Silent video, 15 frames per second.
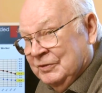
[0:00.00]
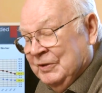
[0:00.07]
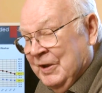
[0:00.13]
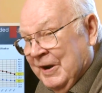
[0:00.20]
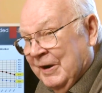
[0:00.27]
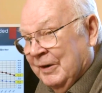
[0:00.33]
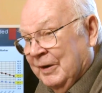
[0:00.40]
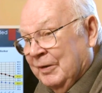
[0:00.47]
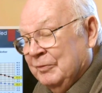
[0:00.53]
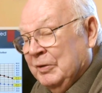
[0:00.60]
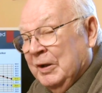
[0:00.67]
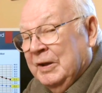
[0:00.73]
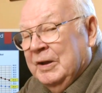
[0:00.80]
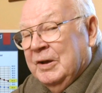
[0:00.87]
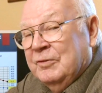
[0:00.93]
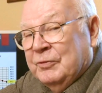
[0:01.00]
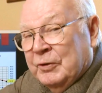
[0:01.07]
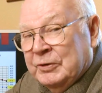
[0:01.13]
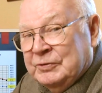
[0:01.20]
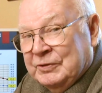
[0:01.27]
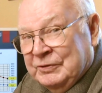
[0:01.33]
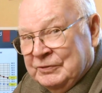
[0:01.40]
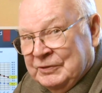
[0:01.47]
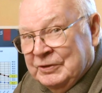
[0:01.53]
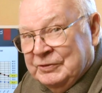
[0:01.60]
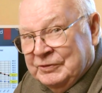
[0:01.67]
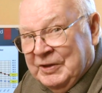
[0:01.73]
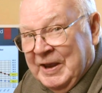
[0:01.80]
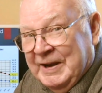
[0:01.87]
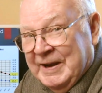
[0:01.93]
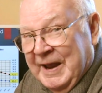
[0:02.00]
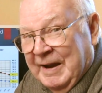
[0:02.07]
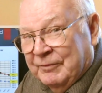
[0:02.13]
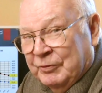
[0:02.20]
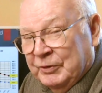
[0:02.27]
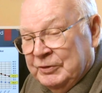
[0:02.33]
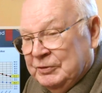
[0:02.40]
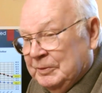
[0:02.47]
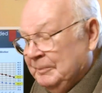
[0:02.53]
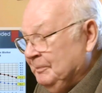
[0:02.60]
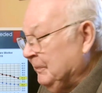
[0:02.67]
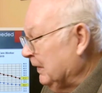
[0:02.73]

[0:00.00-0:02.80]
care of versus the state average.